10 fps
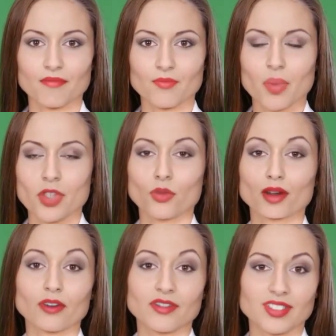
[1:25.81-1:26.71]
Mr.
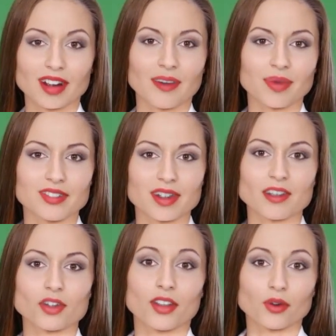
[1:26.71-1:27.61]
Aristov has
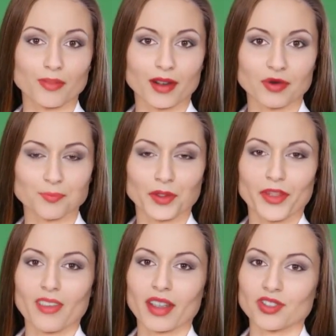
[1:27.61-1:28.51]
handed in a letter of
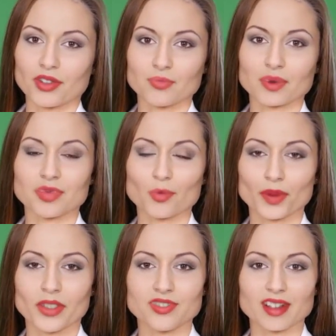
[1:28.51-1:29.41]
resignation which will be
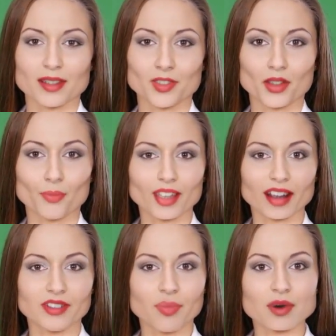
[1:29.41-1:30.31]
discussed in the
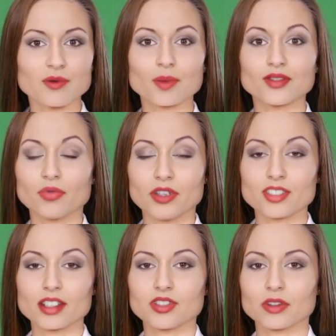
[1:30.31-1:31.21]
next parliamentary
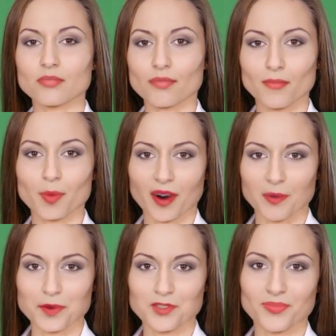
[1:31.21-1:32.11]
session,
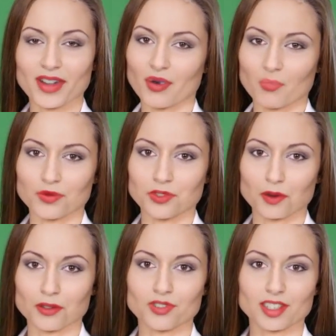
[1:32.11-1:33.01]
Parliament Speaker
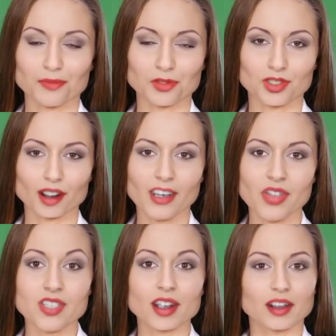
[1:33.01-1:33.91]
Ruslan Stefanchuk
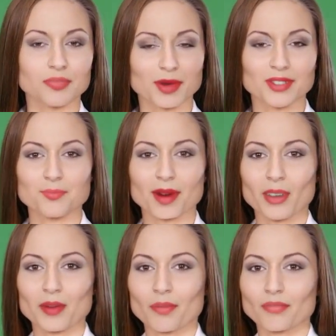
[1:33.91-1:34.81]
said on
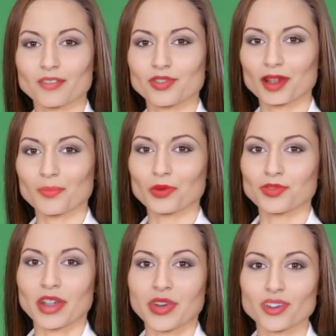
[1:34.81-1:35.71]
Facebook. Several
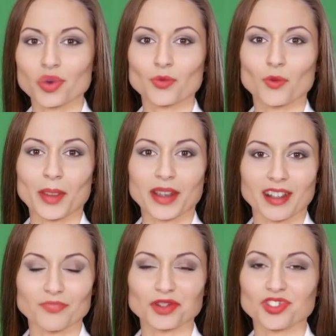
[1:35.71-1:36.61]
senior Ukrainian
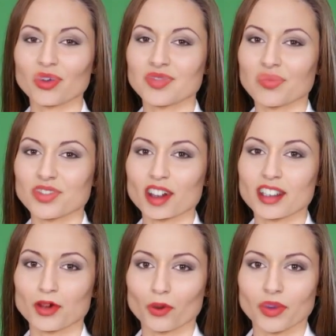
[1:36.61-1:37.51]
officials
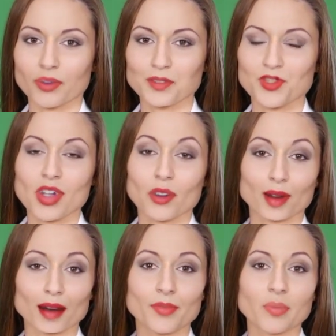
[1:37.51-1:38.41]
resigned earlier this year
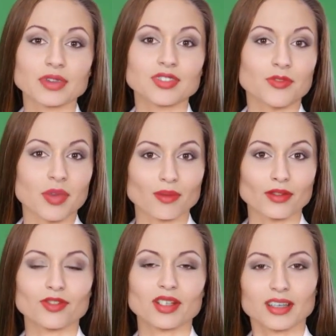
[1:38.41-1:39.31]
after Mr.
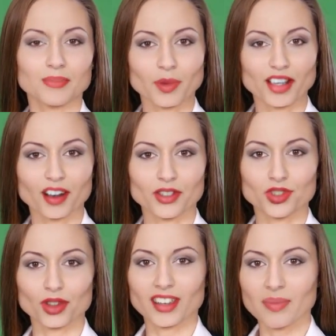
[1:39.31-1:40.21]
Zelensky began a
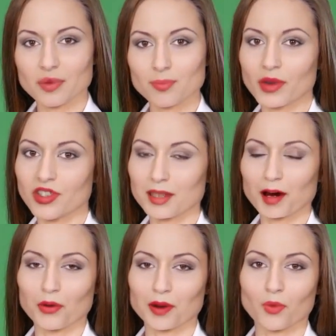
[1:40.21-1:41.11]
shakeup of
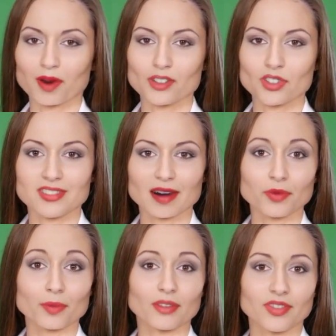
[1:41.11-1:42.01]
personnel across his
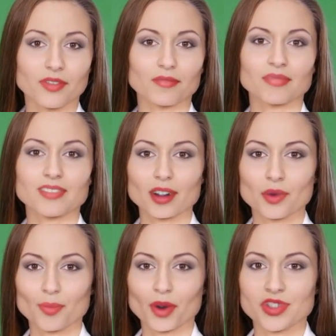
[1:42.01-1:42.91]
government. Their
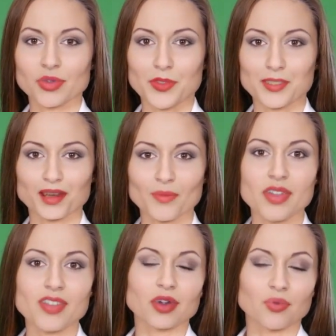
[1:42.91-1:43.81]
departures came
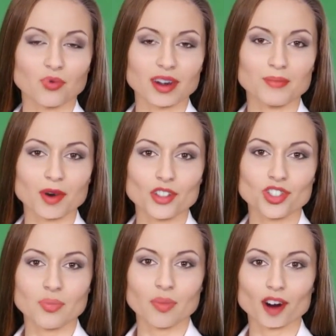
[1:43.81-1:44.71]
as the Ukraine
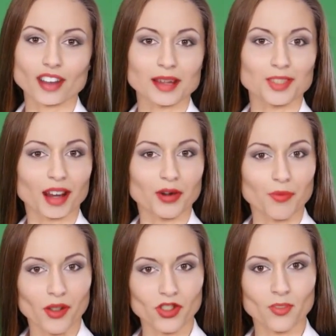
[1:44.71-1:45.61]
launched a broad
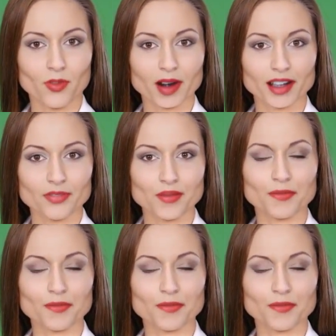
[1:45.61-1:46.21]
anti-corruption drive.